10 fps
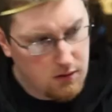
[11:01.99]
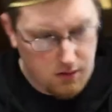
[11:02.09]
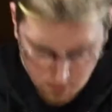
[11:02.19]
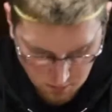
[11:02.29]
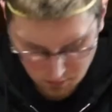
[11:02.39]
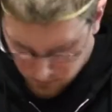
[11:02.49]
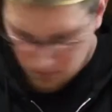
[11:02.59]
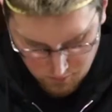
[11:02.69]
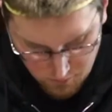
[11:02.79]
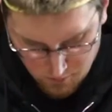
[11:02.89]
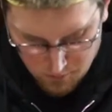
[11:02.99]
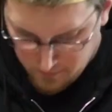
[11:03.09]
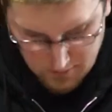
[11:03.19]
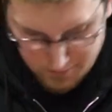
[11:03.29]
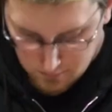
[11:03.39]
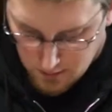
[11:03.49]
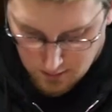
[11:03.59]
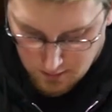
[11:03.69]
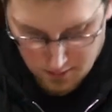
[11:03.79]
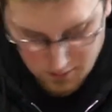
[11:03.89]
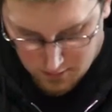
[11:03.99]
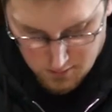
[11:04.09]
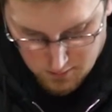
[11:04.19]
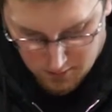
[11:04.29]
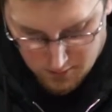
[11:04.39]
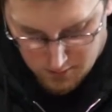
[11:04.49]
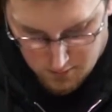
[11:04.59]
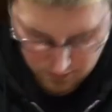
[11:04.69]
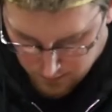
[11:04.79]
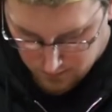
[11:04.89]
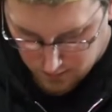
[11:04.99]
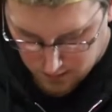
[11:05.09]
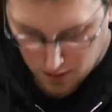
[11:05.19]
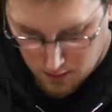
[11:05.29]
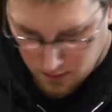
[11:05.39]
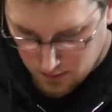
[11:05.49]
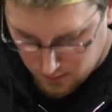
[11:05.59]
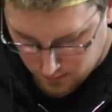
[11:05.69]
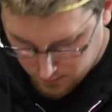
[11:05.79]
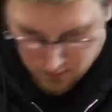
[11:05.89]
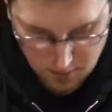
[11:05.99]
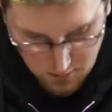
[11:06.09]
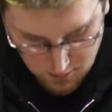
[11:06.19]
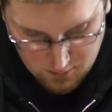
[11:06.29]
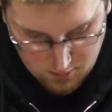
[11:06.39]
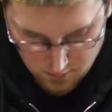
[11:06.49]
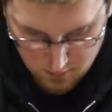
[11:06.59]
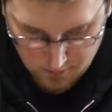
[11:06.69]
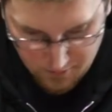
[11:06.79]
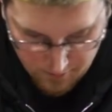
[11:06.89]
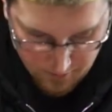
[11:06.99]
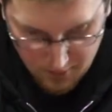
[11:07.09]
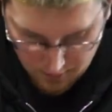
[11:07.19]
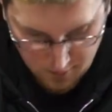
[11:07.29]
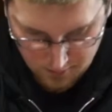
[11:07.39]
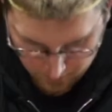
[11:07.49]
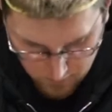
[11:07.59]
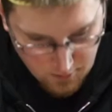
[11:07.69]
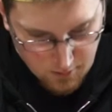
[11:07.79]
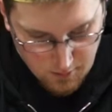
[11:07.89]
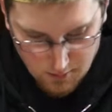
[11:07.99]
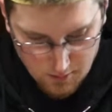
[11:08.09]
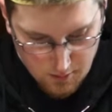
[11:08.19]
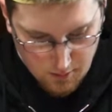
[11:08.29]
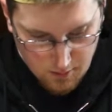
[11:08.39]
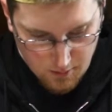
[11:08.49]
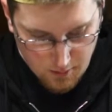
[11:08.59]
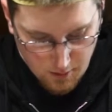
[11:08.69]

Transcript: [no speech]